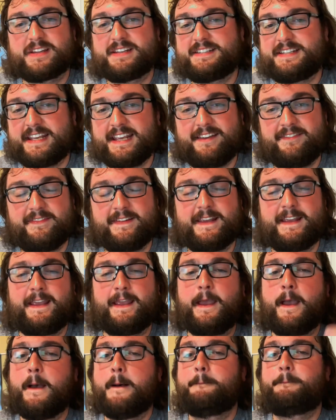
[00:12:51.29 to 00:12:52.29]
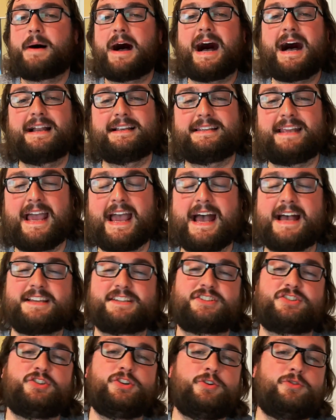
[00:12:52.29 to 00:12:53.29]
TV,
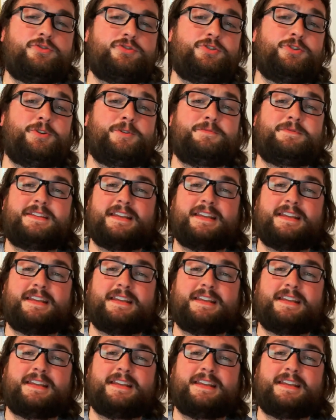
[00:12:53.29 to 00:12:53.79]
podcast, YouTube,